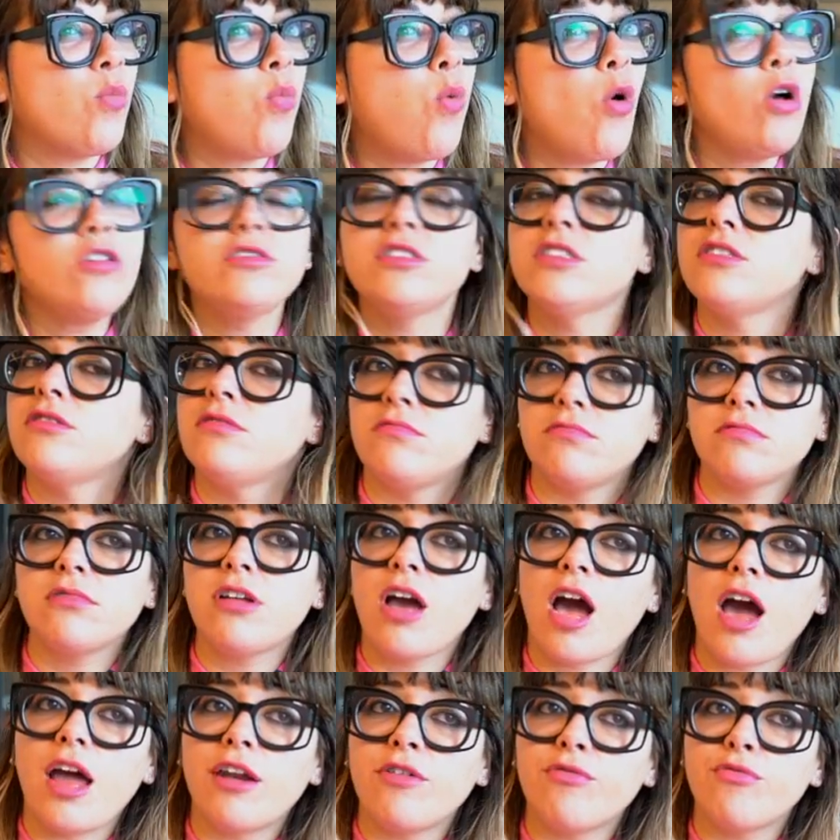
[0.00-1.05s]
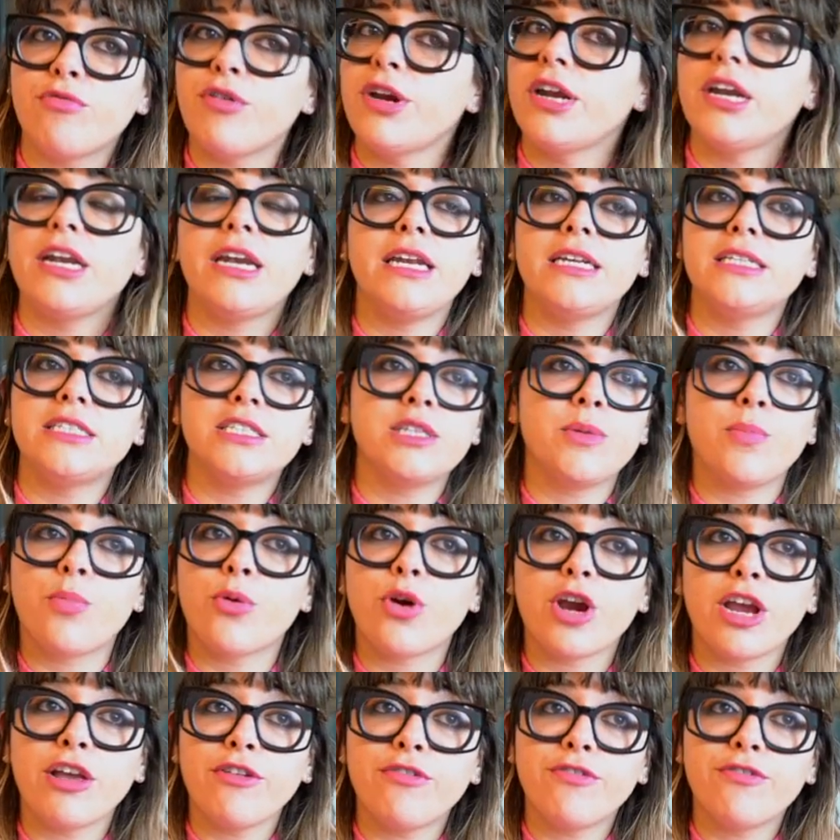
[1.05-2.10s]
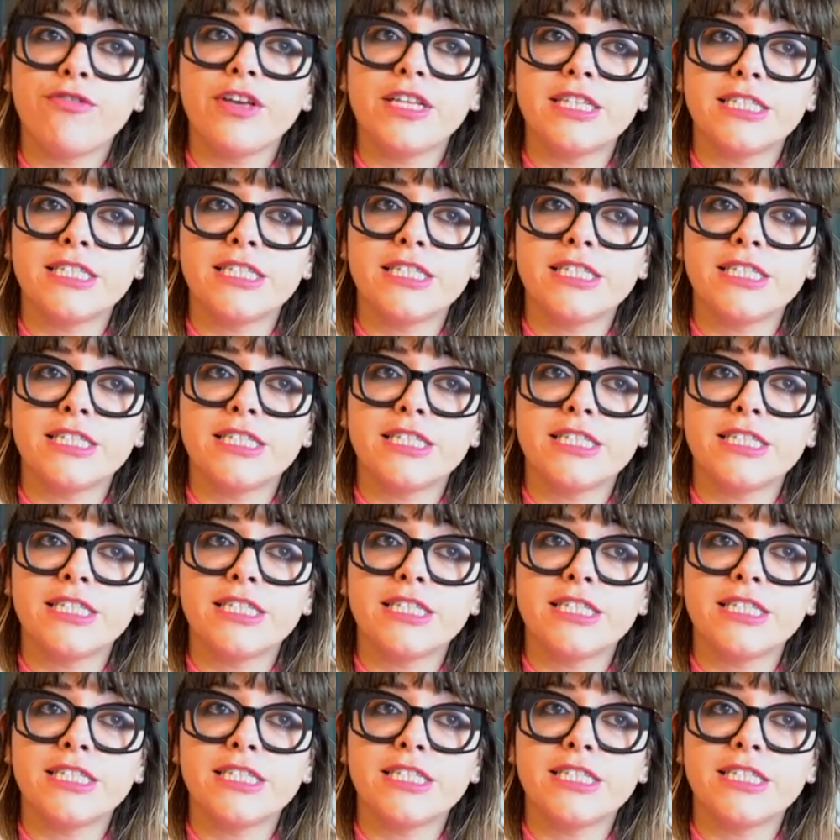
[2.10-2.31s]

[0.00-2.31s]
wasn't kind of written into the brief.